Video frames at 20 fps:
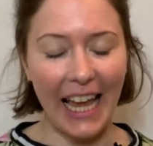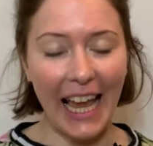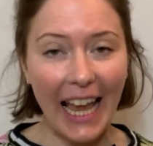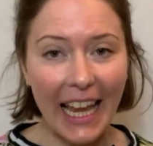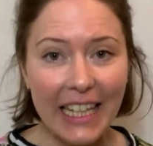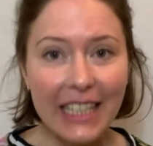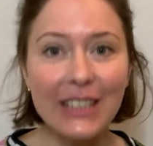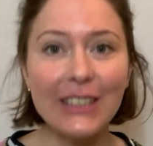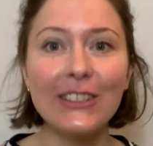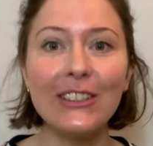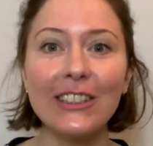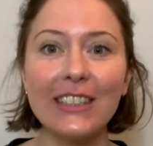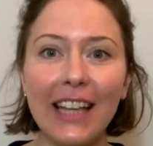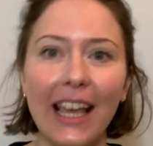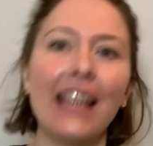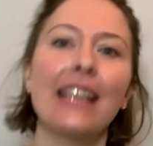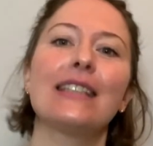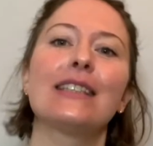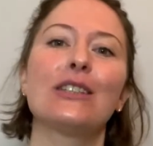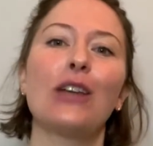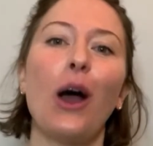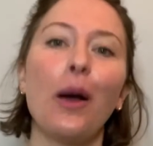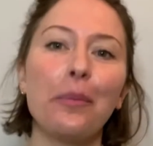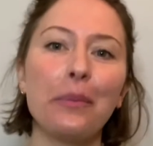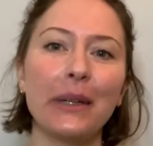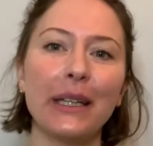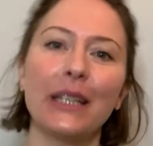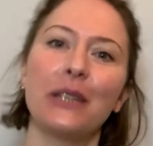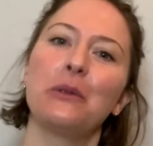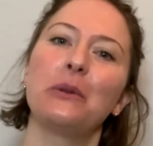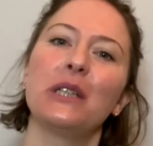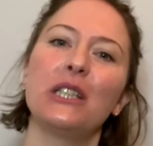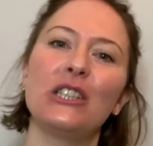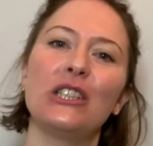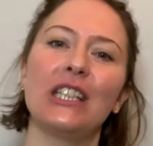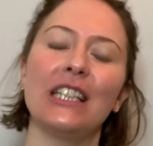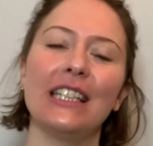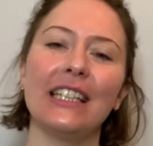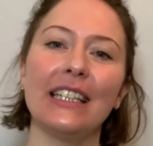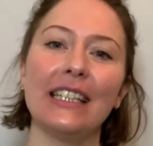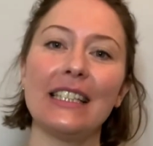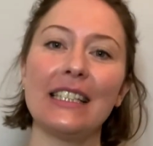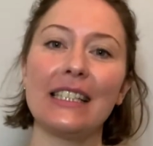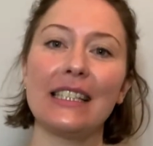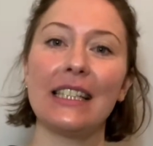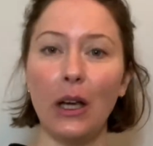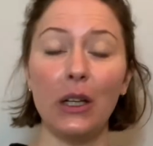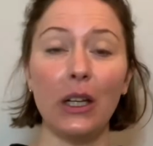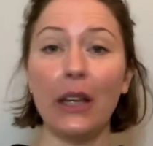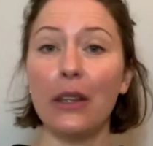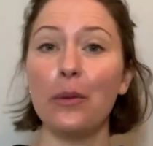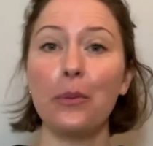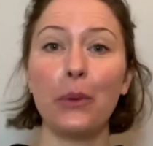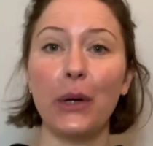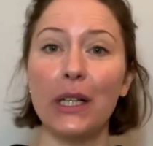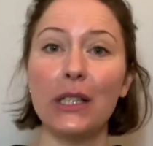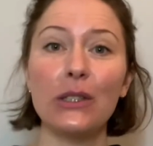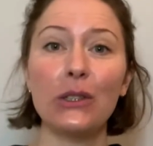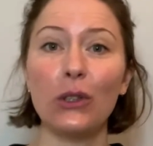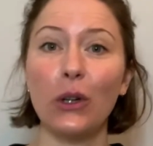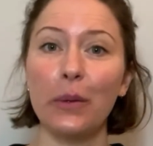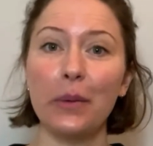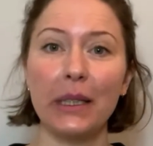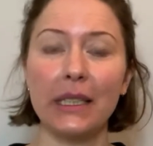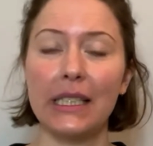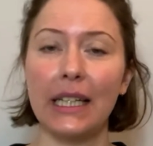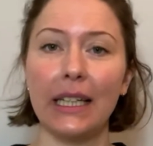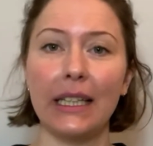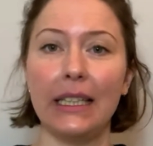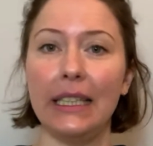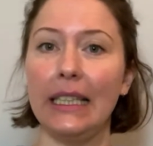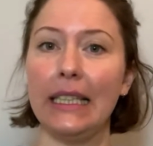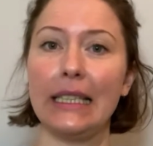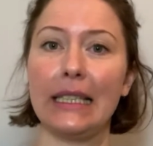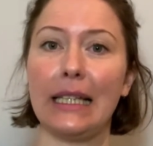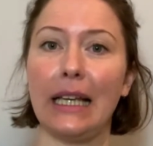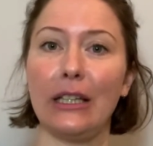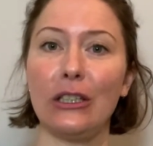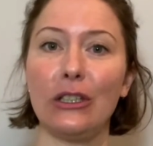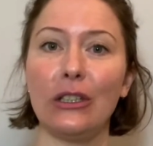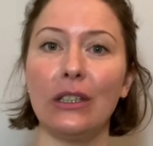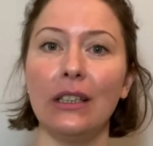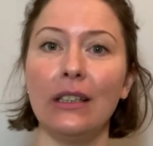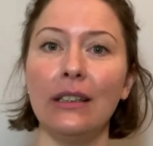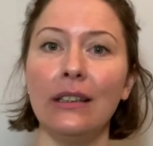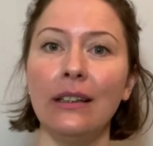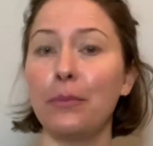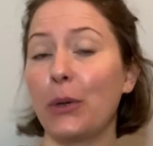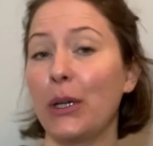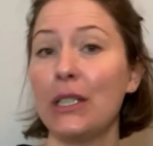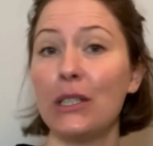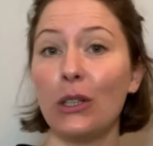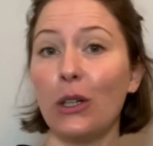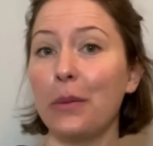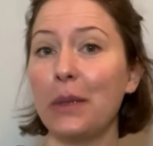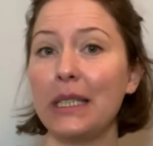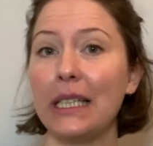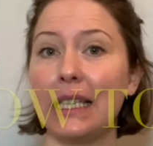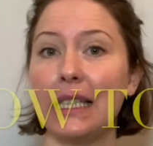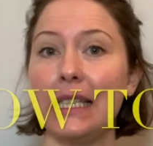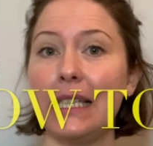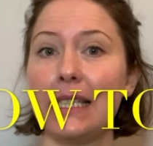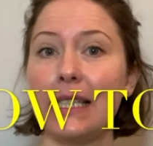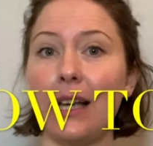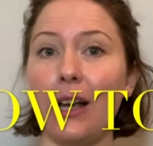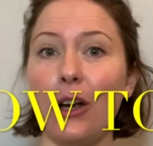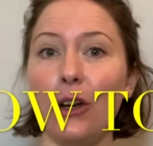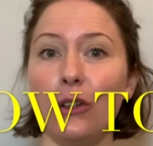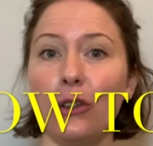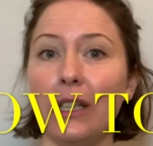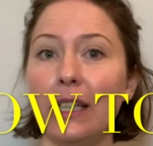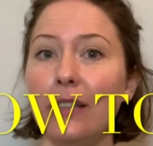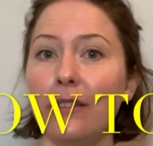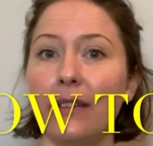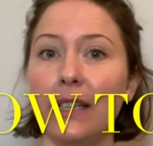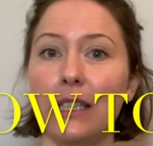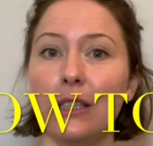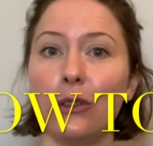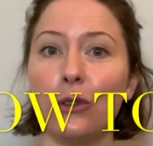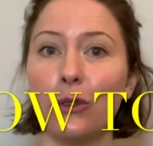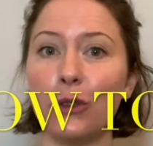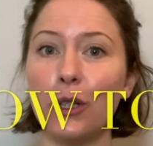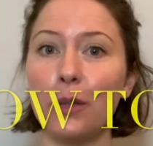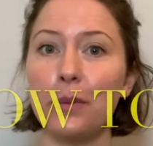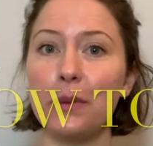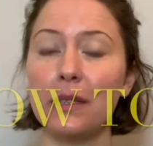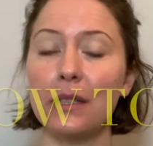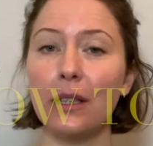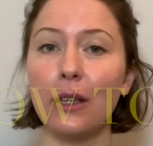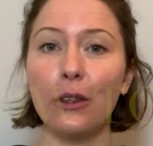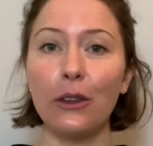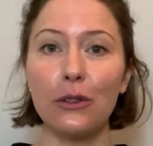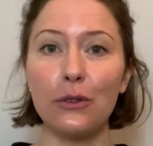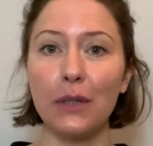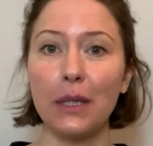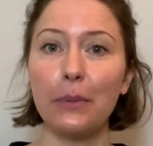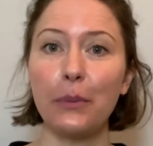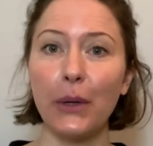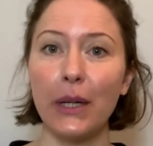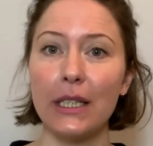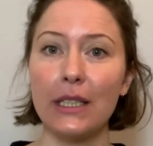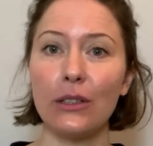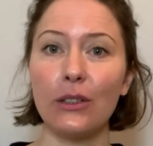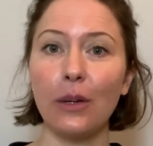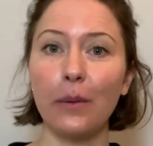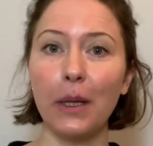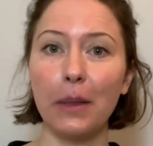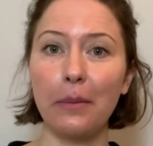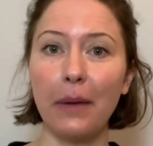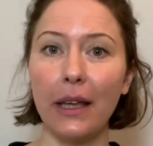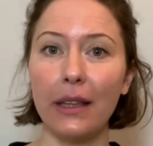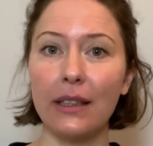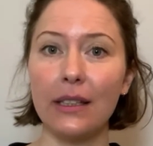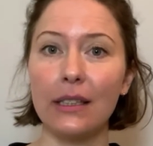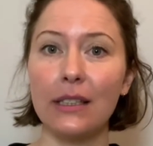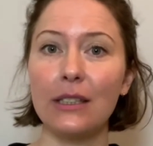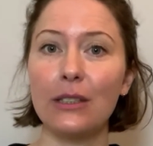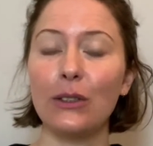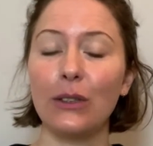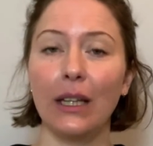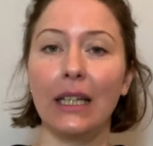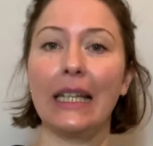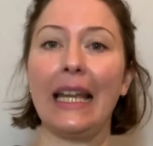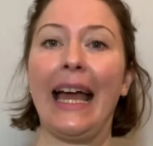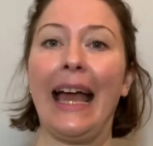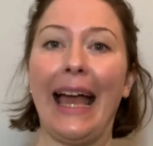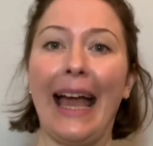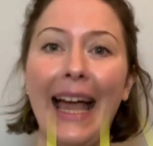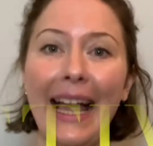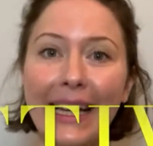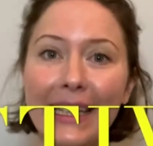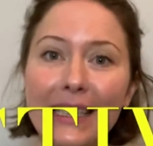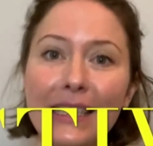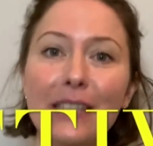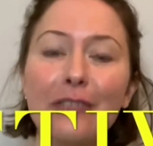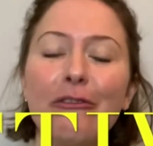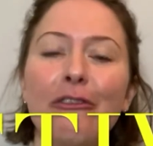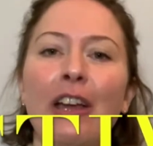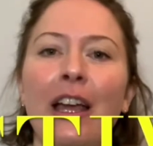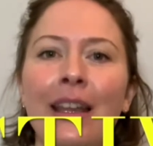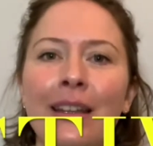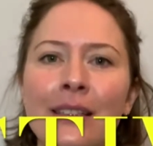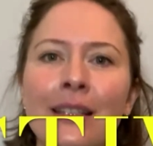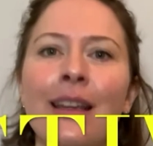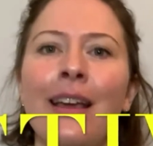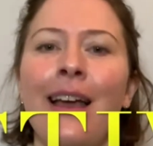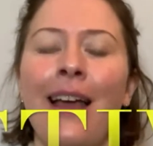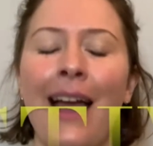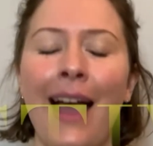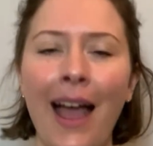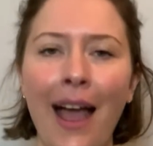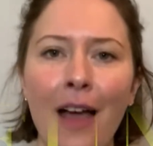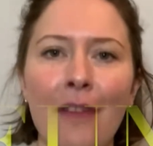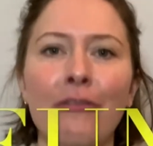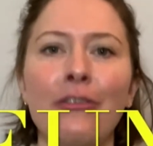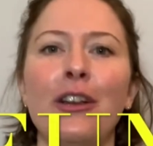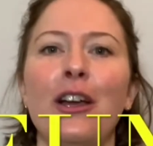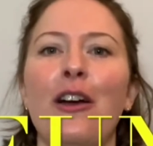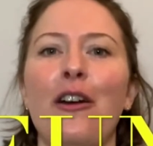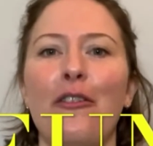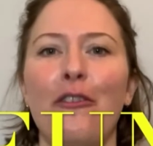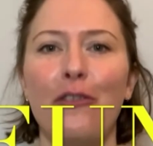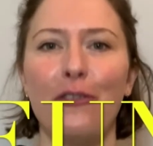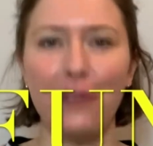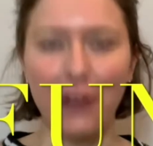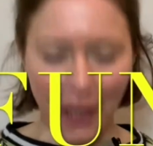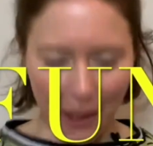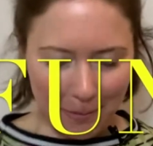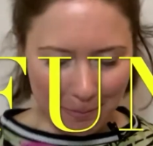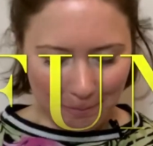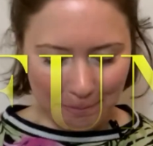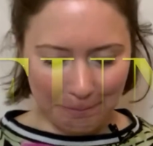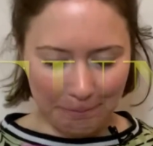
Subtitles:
And today's topic, which is another brainstorming technique session. Brainstorming techniques, how to innovate in groups, 3 brainstorming methods to get active and have fun.